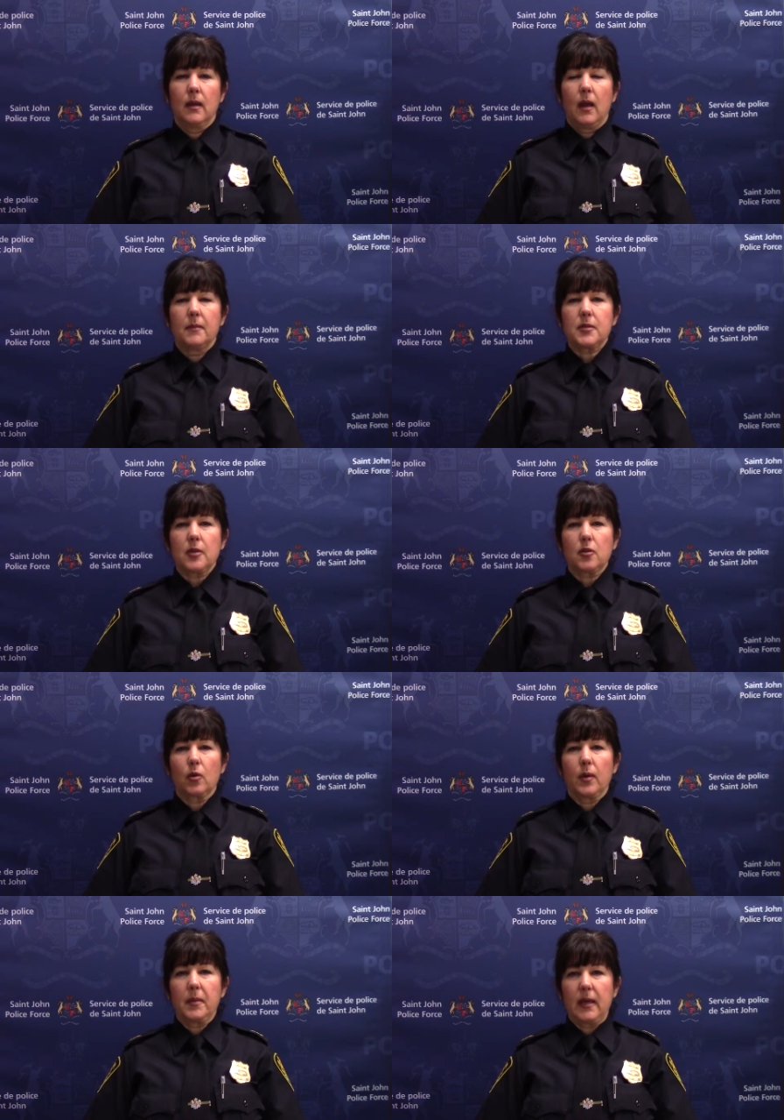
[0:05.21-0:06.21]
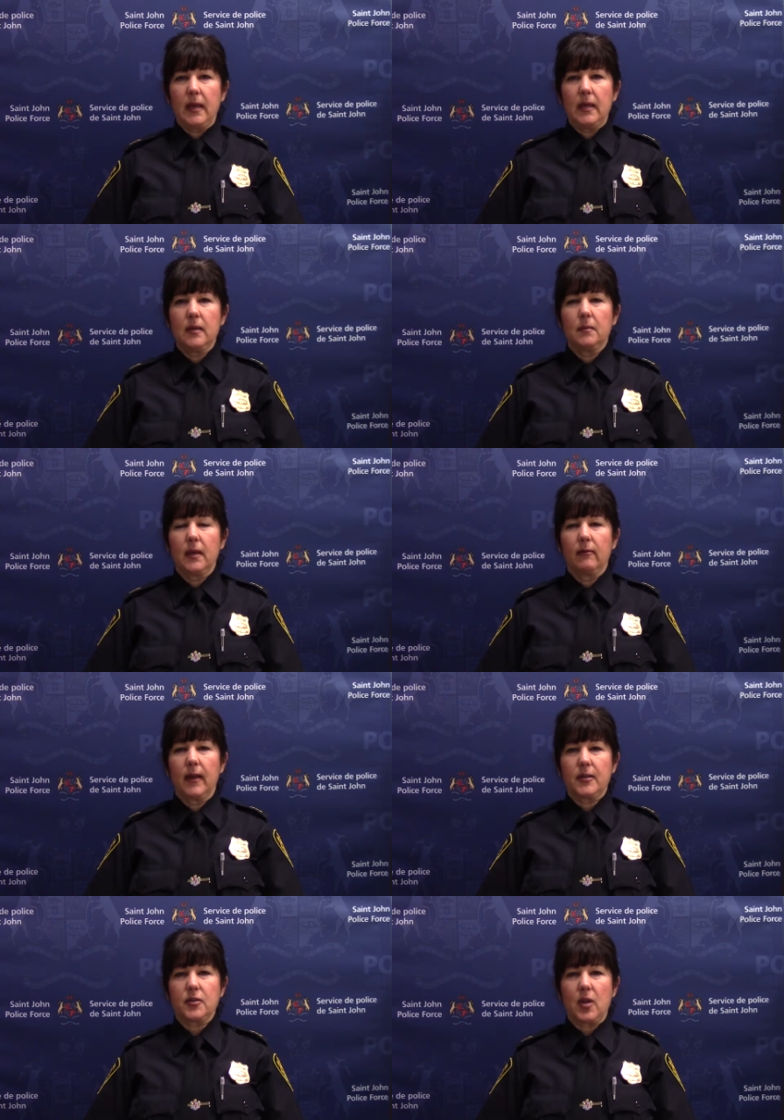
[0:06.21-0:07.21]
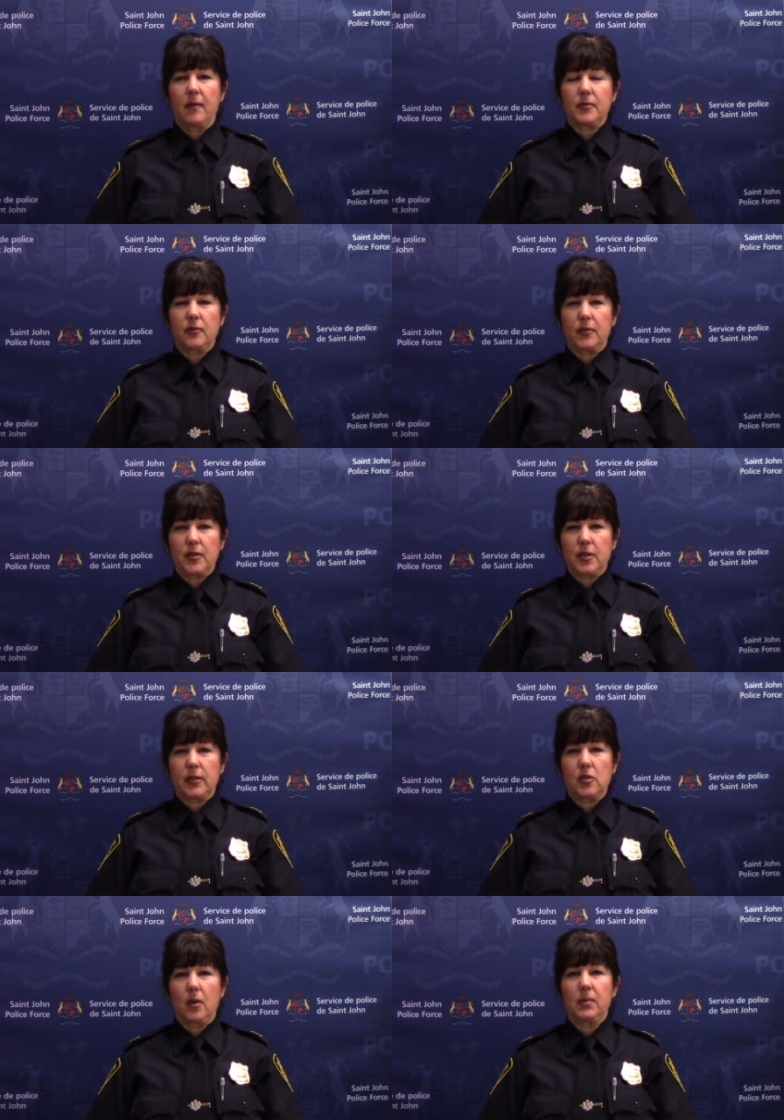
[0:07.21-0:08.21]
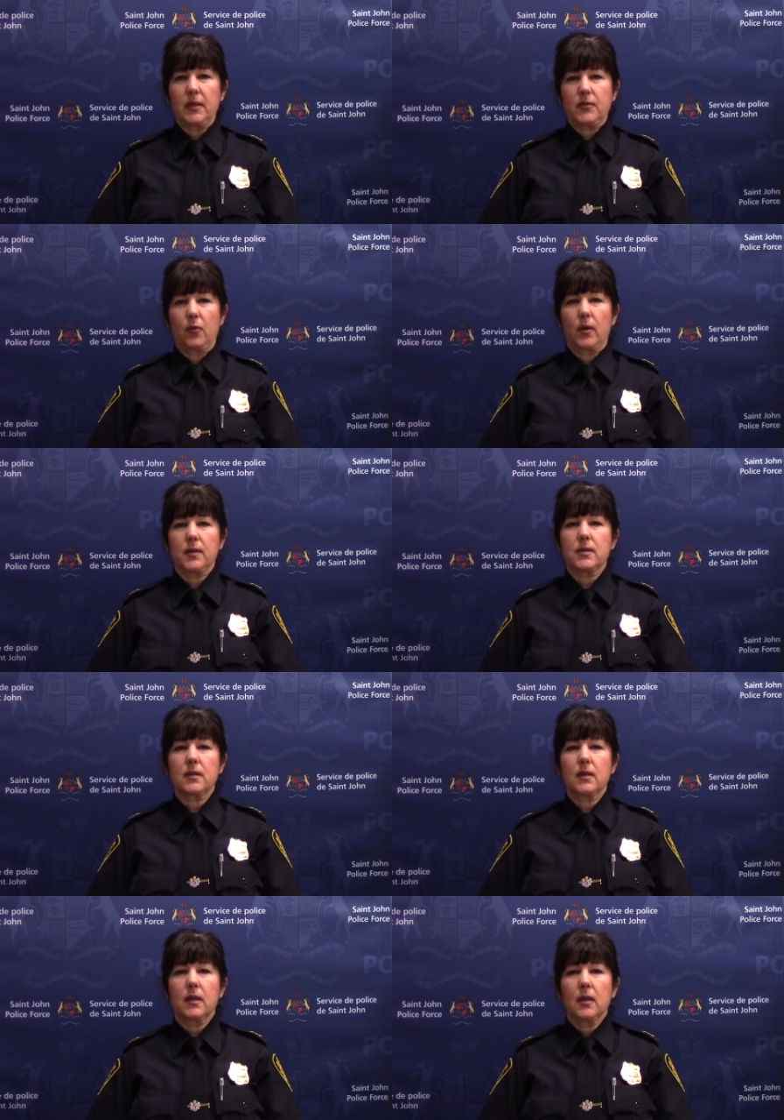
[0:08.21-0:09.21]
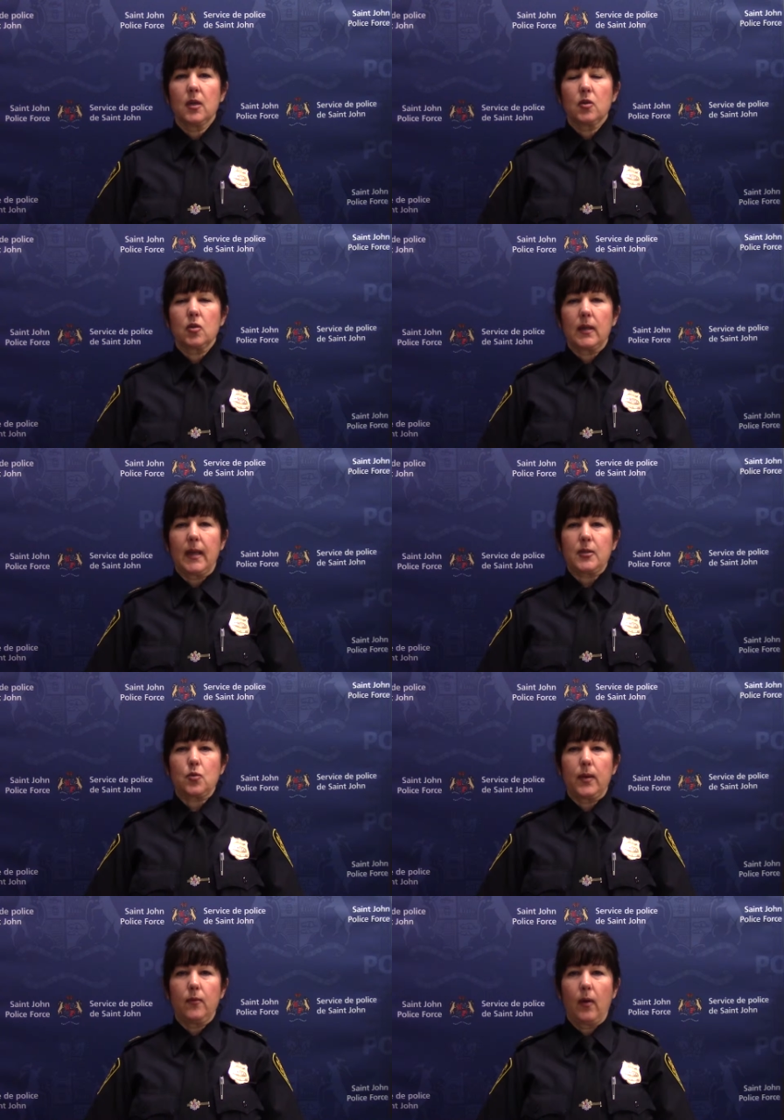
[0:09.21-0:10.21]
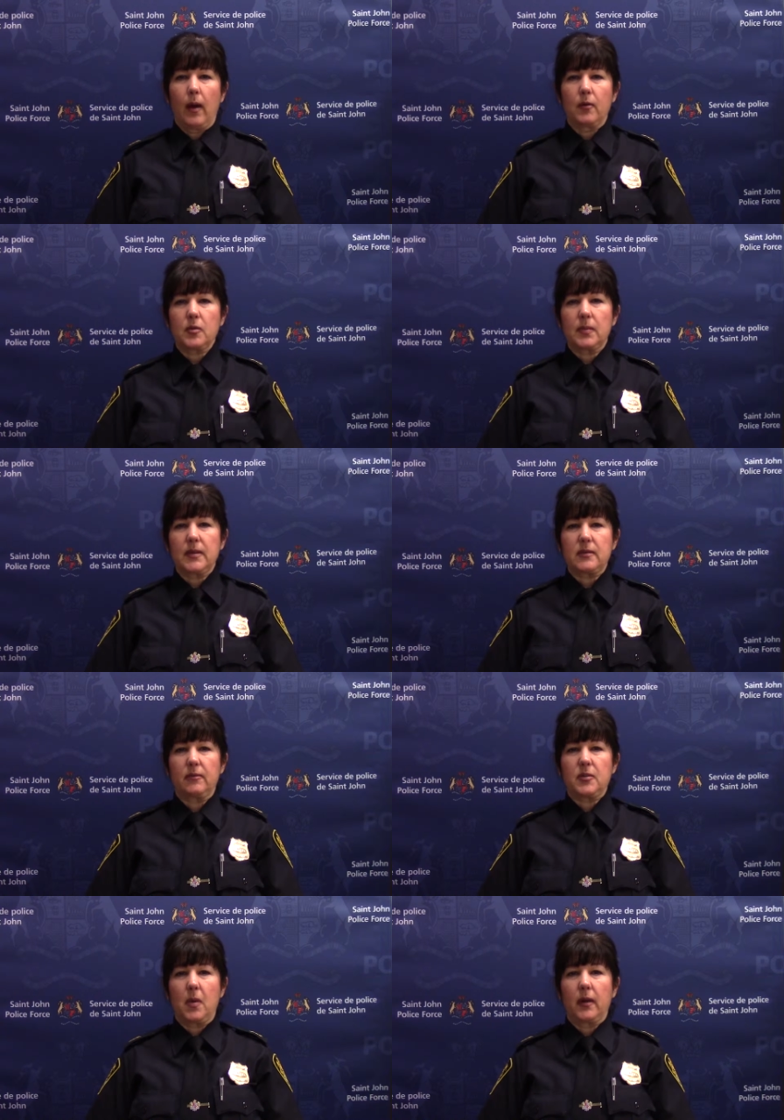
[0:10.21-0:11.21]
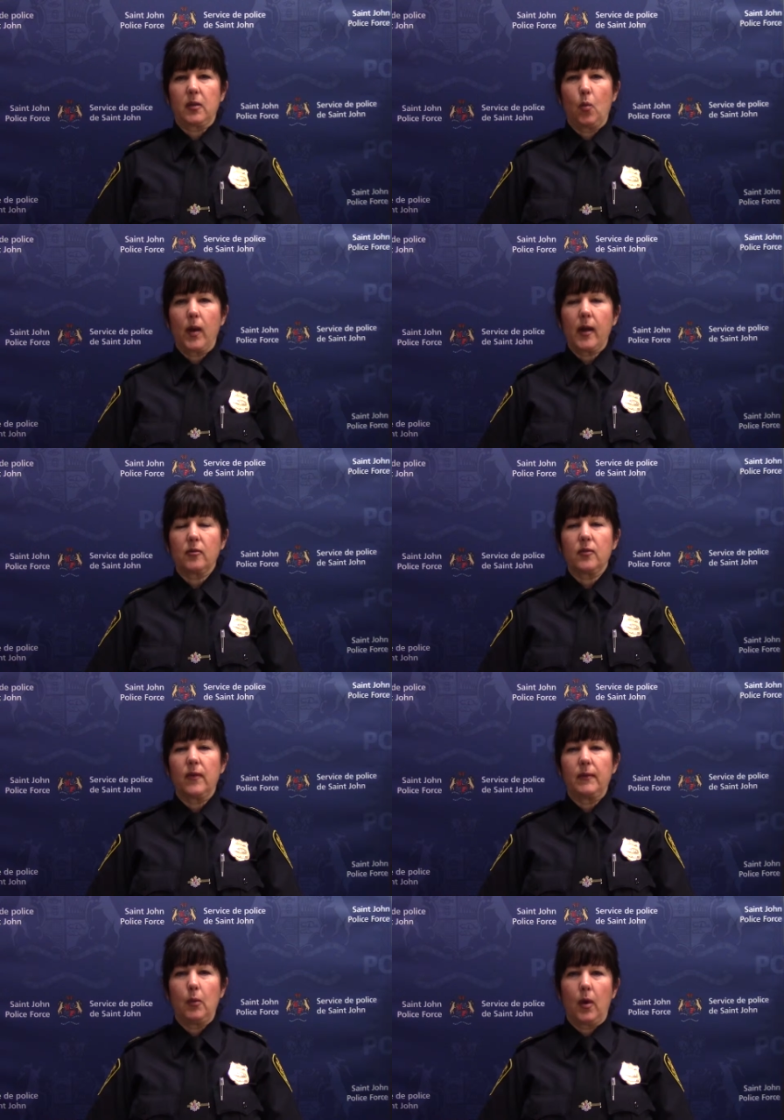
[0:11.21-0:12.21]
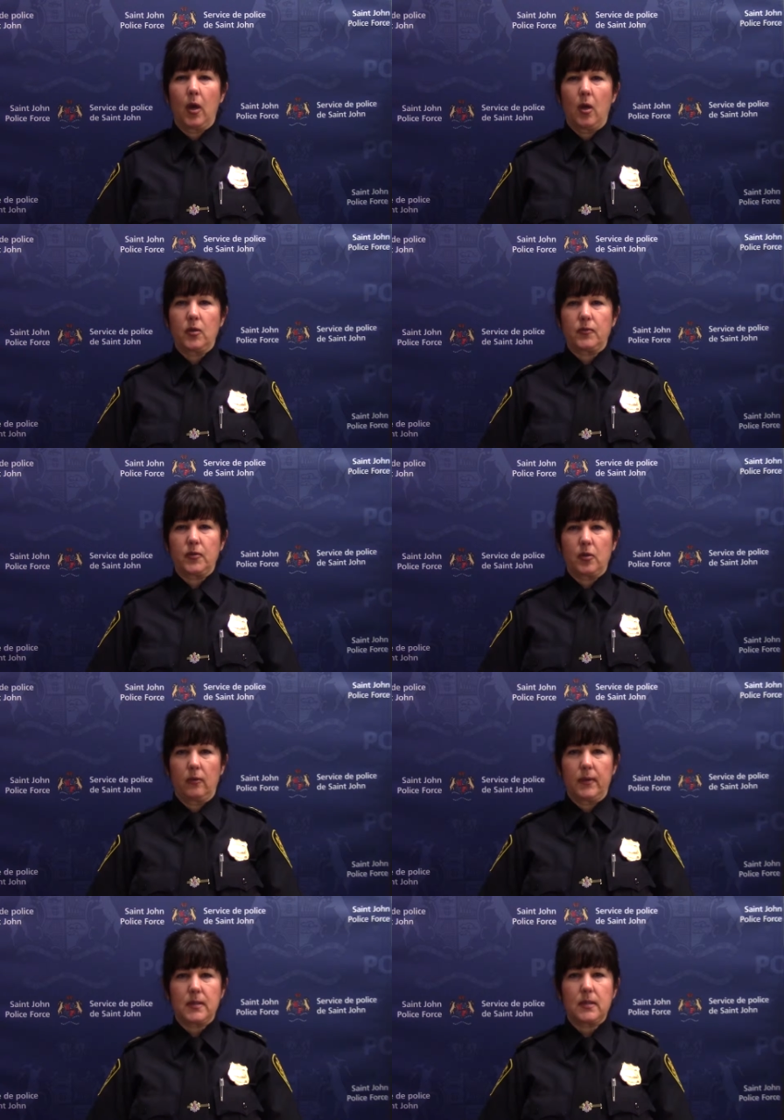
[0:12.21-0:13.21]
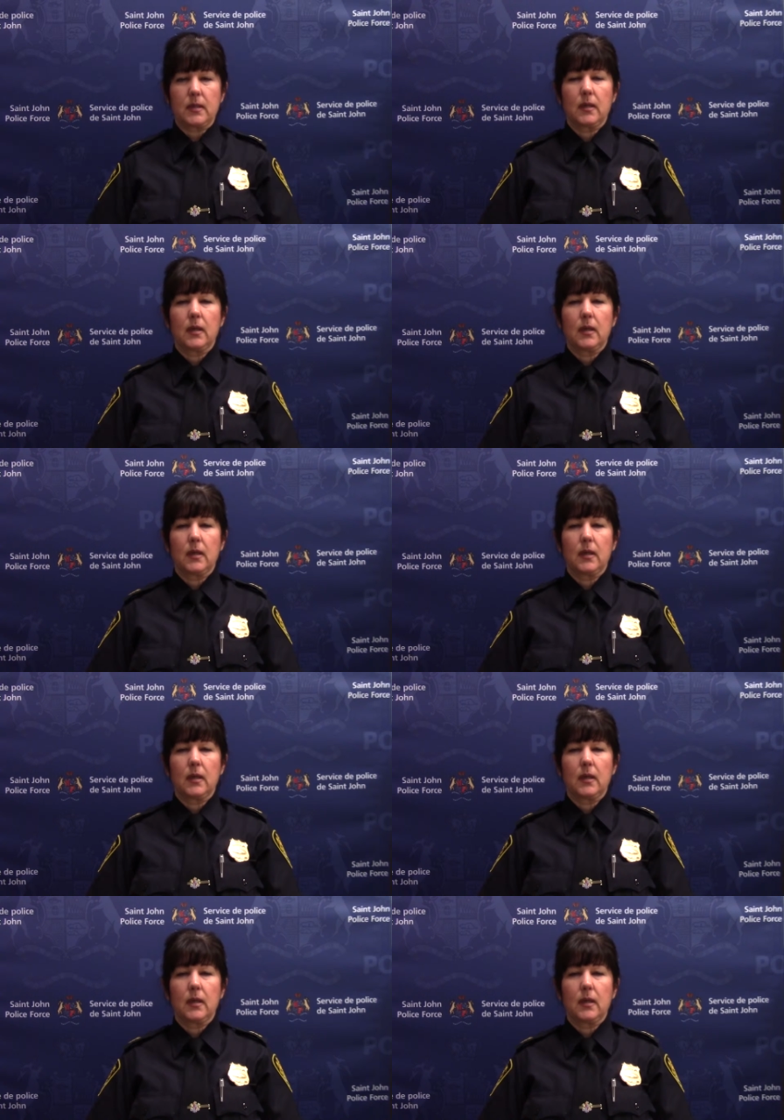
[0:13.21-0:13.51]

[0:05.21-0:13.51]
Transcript: I'm Sergeant Laurie McGee, Media Relations Officer for the St. John Police Force. During the last 24 hours, police have responded to 151 calls for service.